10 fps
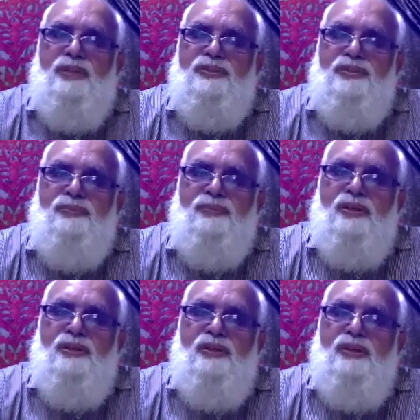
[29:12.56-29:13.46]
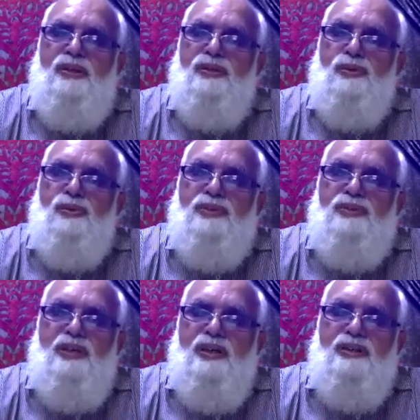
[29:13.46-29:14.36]
then shifting
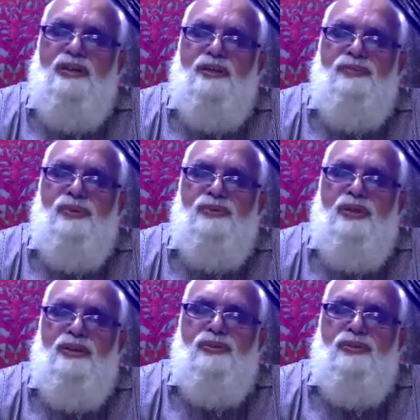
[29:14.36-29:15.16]
towards the right iliac fossa, it